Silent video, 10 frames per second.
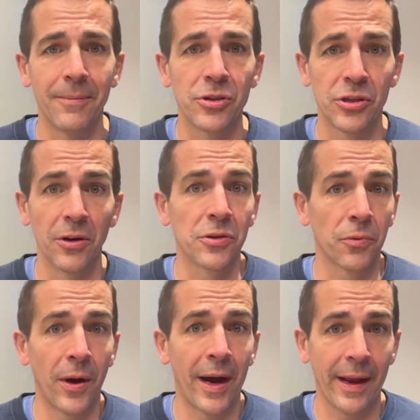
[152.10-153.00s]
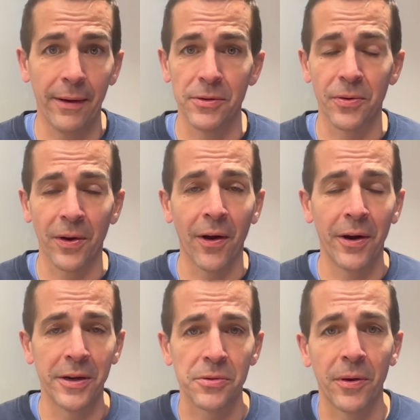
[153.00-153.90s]
shows why he was
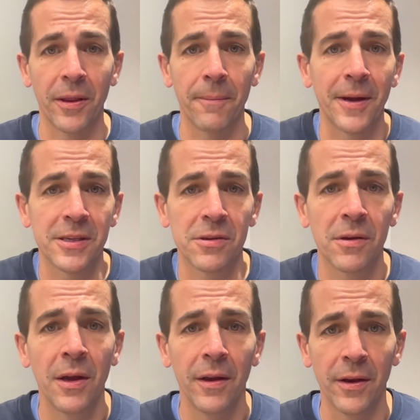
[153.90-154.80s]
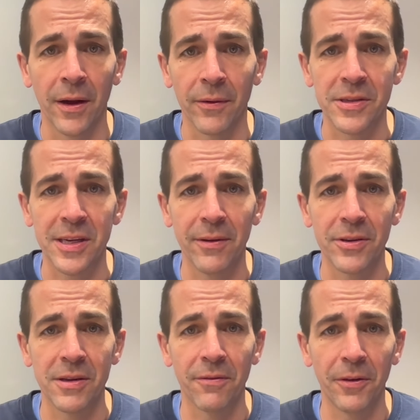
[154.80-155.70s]
regarded as one of the best young
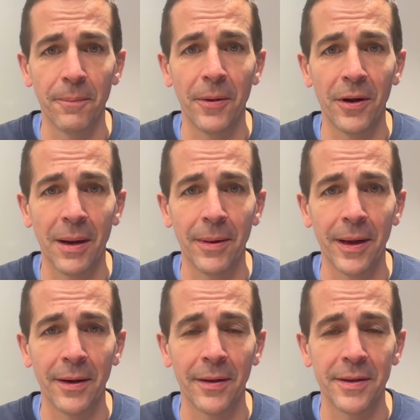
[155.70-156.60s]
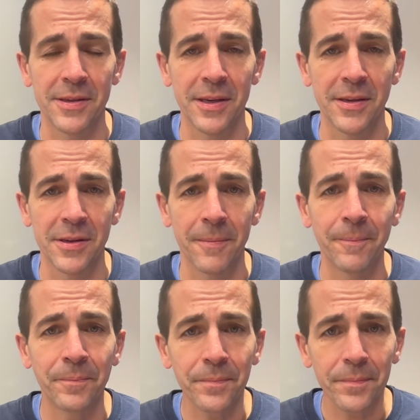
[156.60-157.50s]
receivers in football coming into the
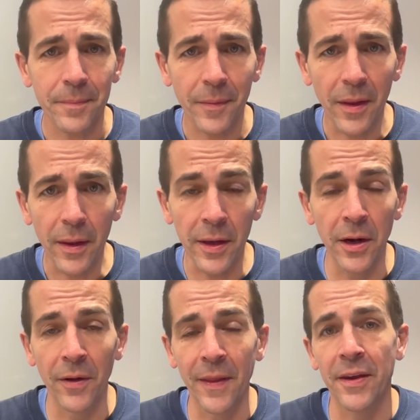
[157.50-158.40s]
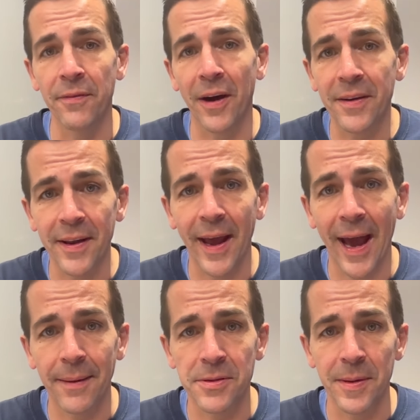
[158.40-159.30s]
season. You know, and then Davante
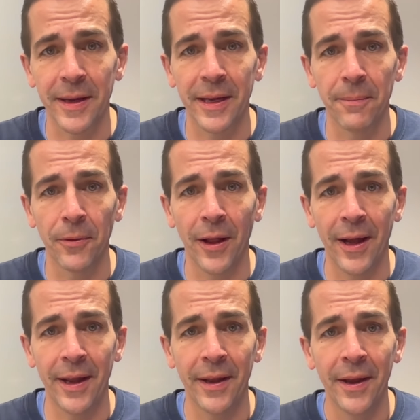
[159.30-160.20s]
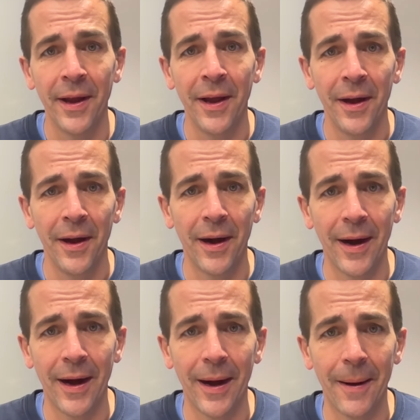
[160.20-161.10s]
Adams making a play, you
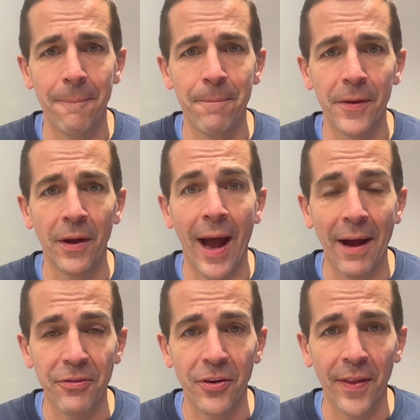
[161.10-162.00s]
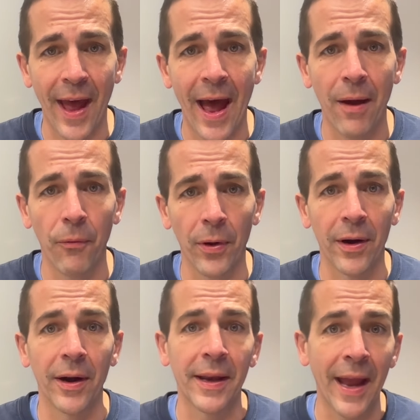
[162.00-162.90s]
know, after that,
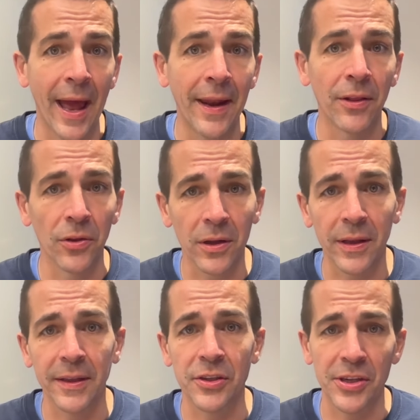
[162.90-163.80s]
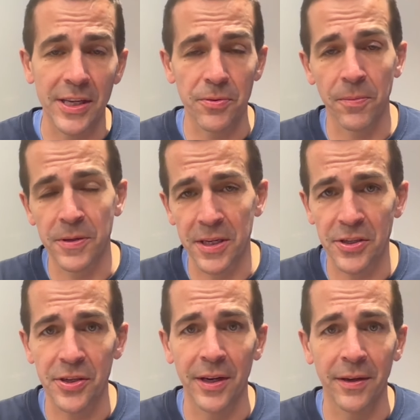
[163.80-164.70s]
where, again, it looked like the Jets were
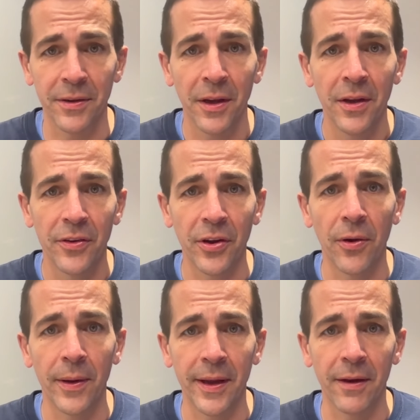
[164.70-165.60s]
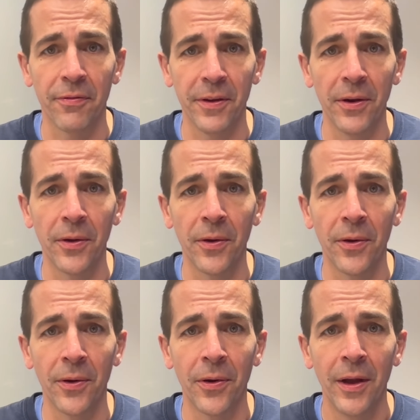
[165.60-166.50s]
positioning to go and kick a field
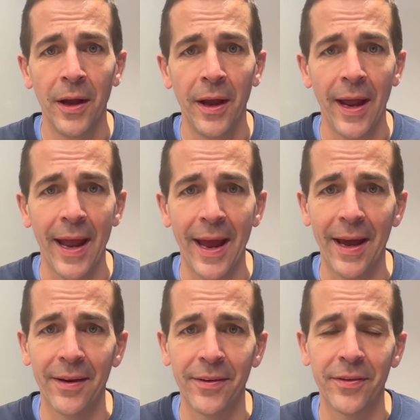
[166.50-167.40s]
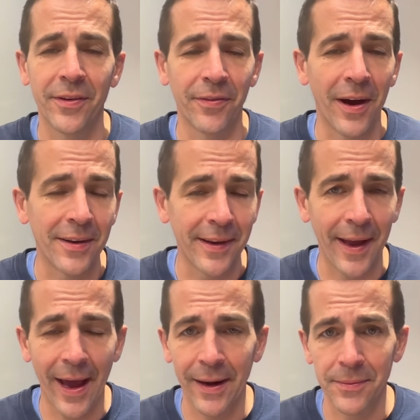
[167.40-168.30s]
goal. And Davante
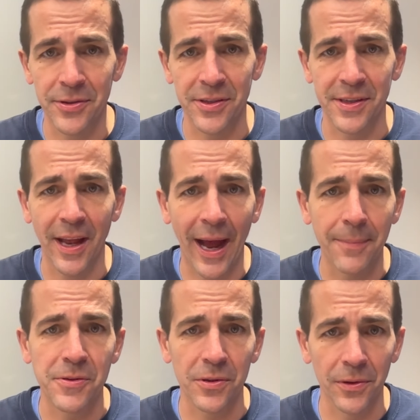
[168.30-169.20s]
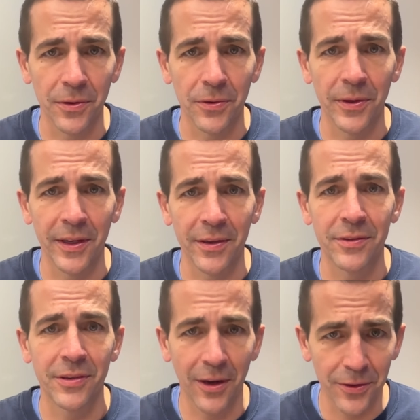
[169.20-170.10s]
Adams just absolutely
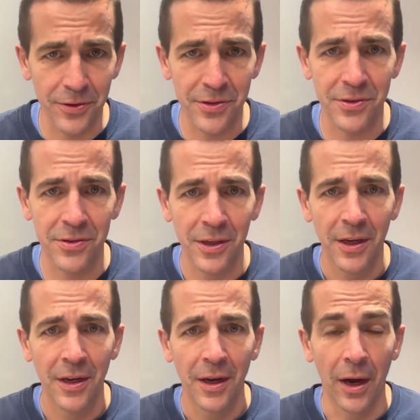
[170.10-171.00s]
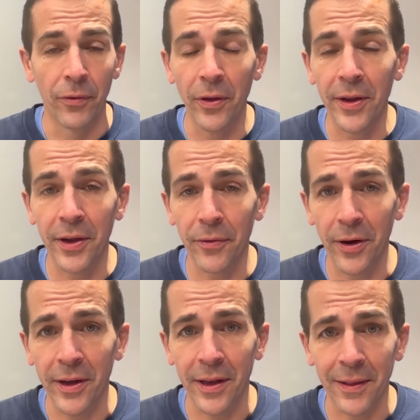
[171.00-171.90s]
toasts a really good
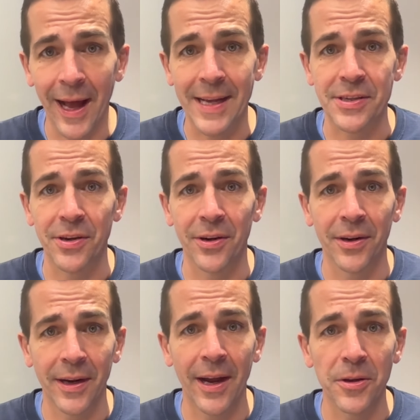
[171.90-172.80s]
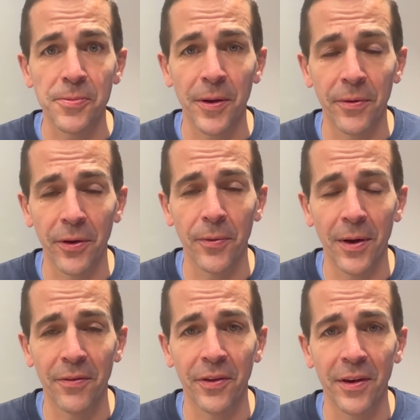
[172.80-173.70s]
rookie in Lassiter, a guy who's played really
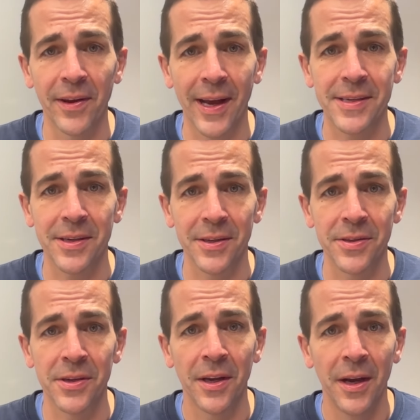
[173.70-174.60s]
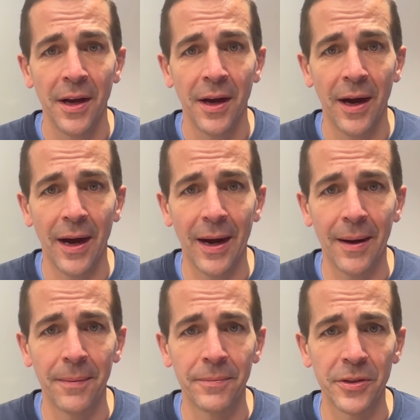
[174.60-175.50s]
well for the Texans,
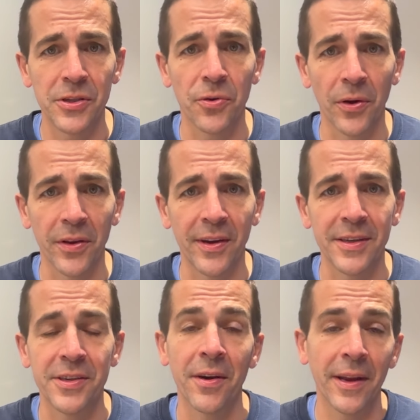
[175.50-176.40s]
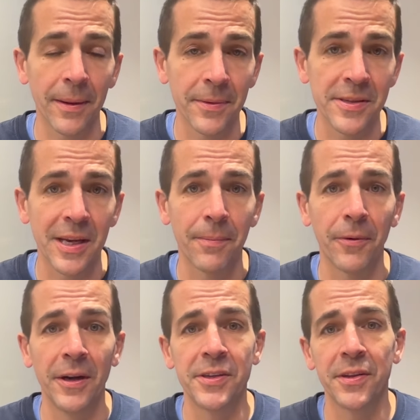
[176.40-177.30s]
to score the touchdown, to give them the
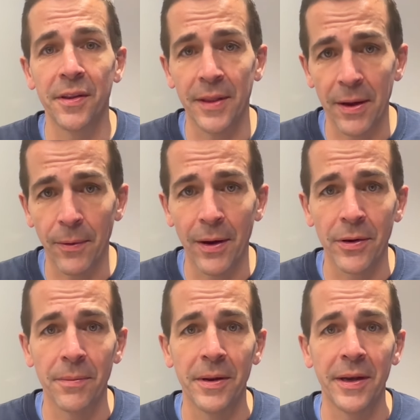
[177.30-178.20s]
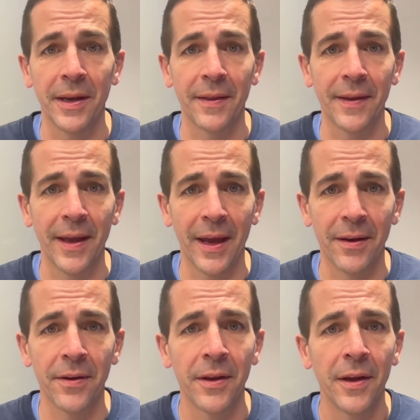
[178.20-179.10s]
separation that they wound up needing in the
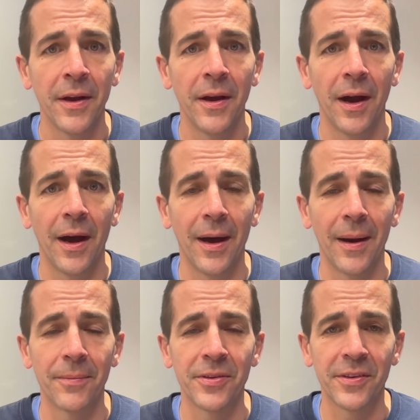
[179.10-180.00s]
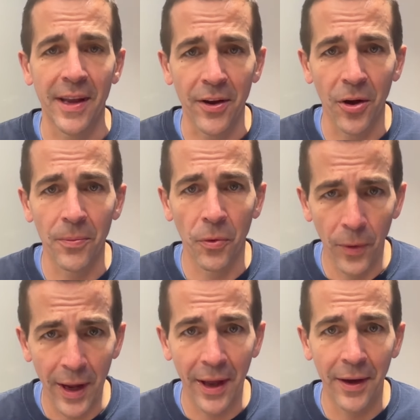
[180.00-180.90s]
end to take home the
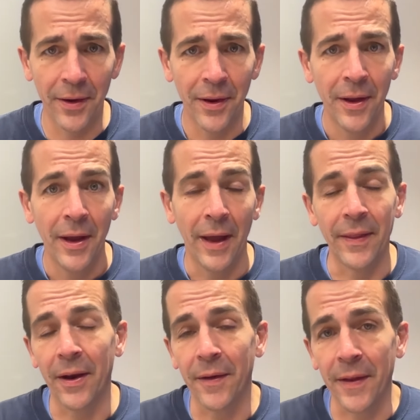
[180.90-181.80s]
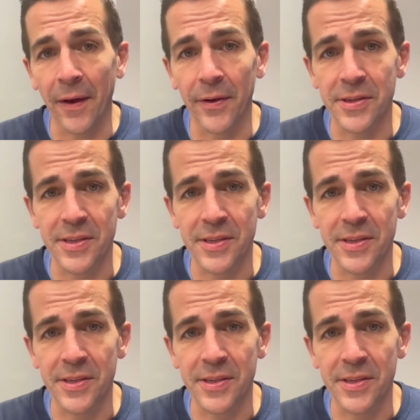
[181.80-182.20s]
win. And then on the other